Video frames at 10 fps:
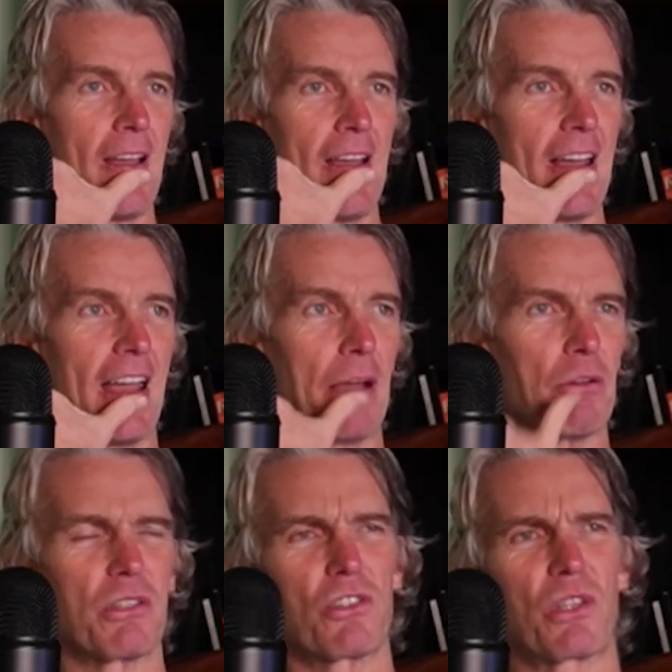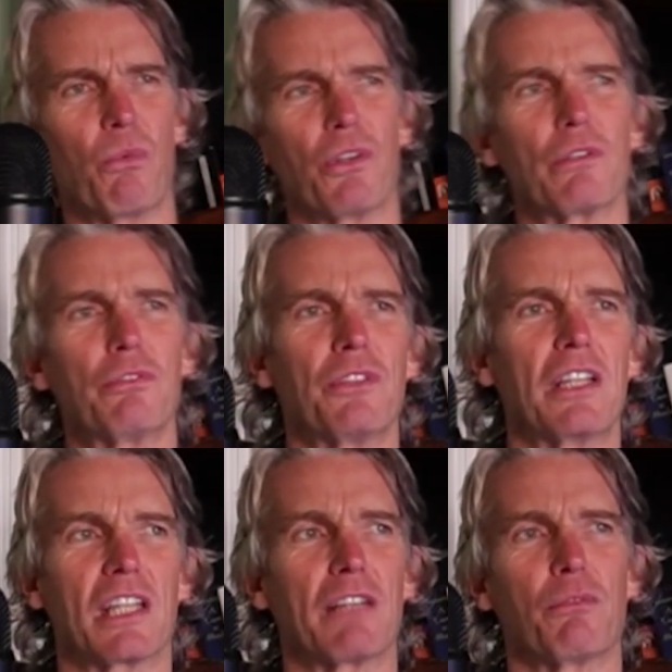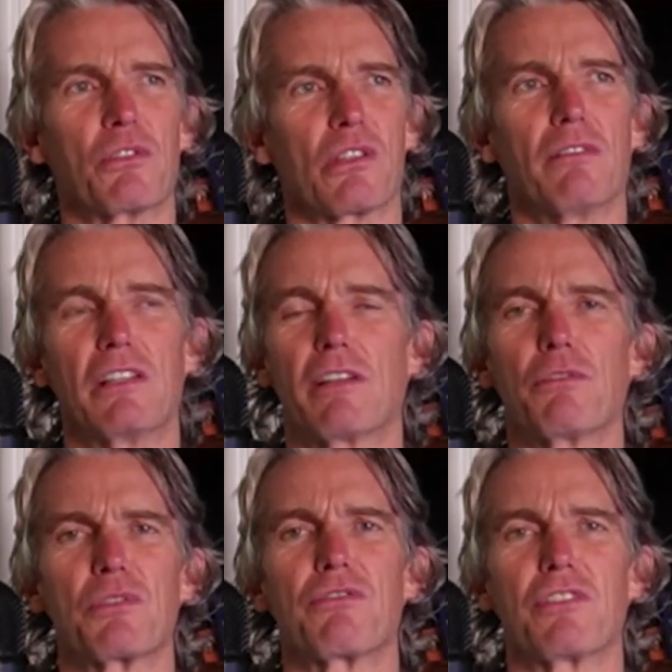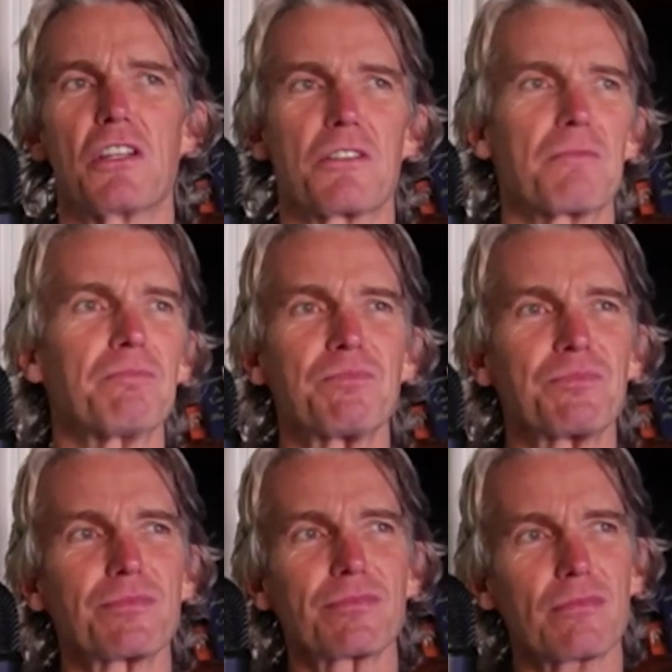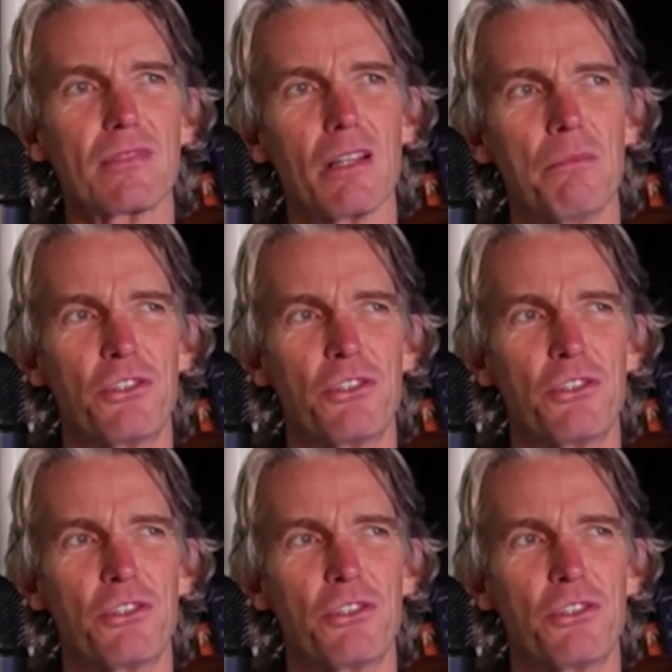It was just a wonderful night. The river was lovely. The river was freezing, but